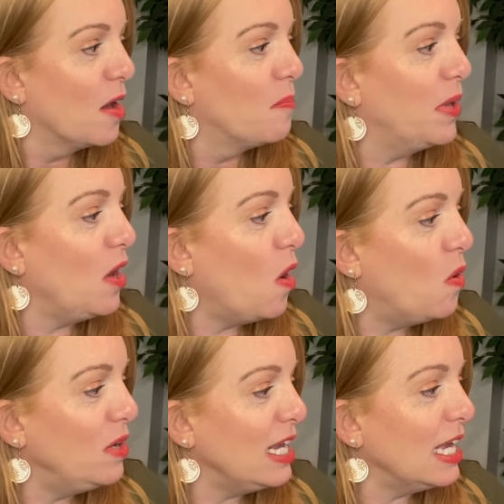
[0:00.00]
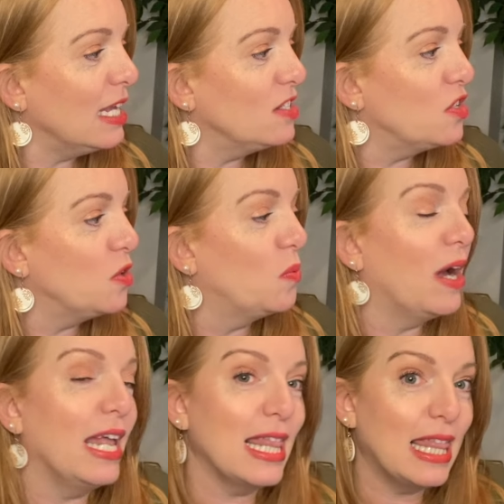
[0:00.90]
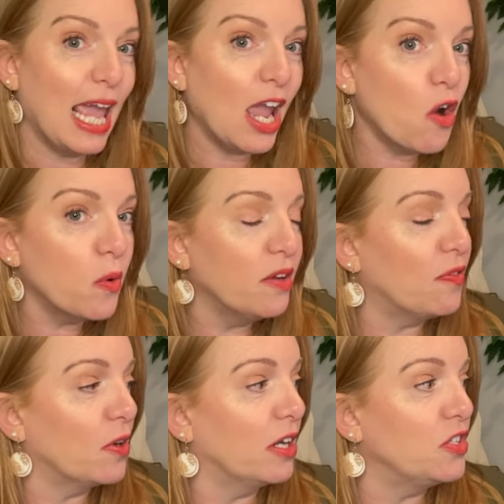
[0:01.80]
but honing into what they are referring